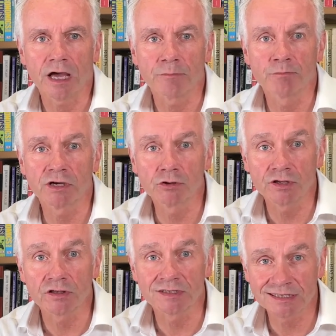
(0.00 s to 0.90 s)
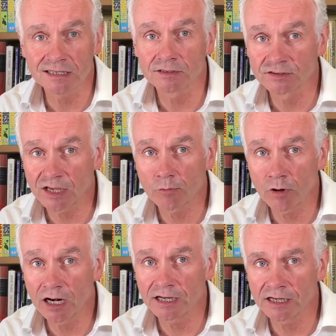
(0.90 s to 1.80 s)
building the skills they
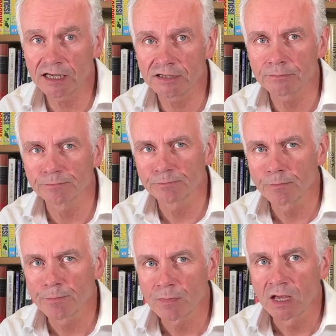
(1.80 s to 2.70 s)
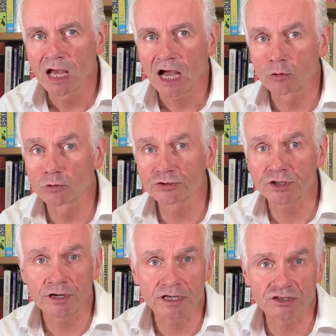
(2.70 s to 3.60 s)
really need. And also,
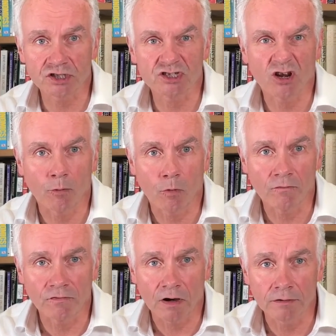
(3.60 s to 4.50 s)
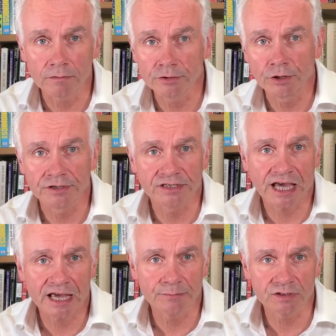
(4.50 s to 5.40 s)
it's just a lot more fun. It's
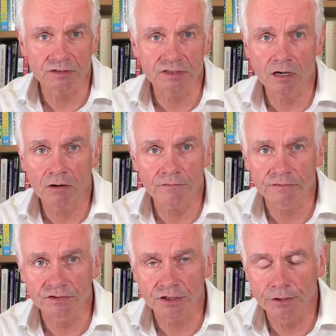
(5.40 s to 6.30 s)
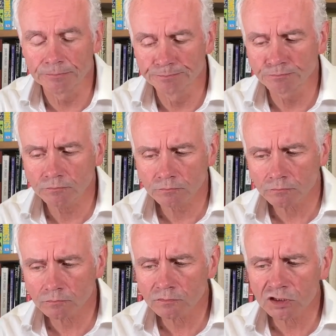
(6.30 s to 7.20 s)
games and stuff, and so
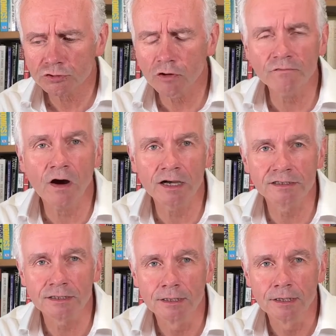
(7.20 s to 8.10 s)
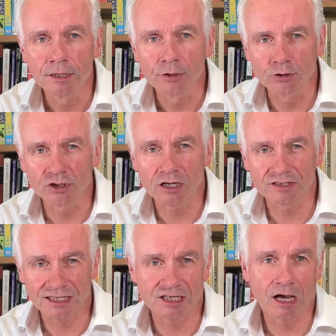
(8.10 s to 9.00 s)
you'll find your child's
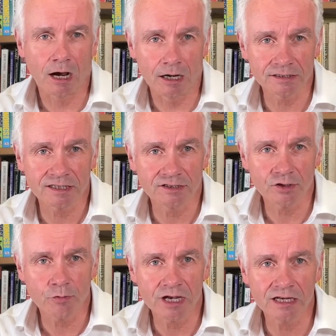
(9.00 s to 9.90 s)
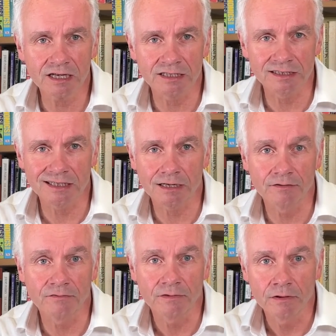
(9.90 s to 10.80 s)
actually asking to read instead
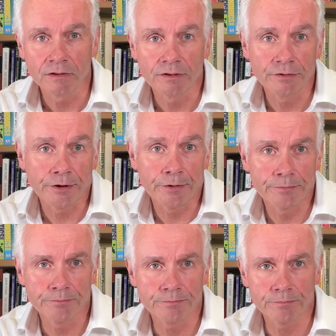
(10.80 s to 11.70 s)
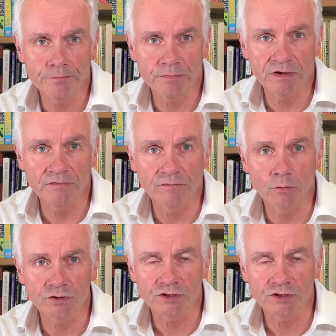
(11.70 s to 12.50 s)
of, being forced